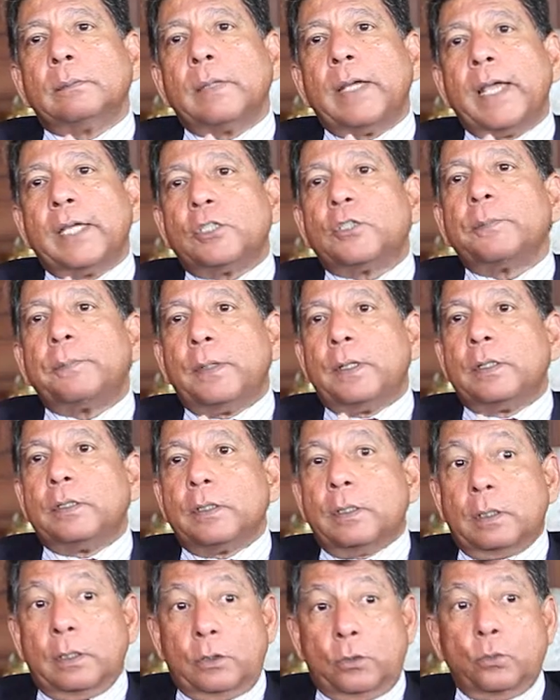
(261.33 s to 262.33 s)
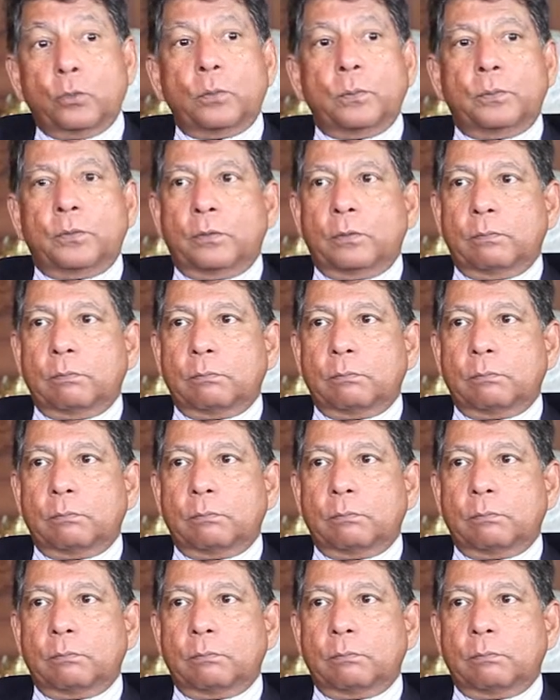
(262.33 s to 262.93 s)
expert groups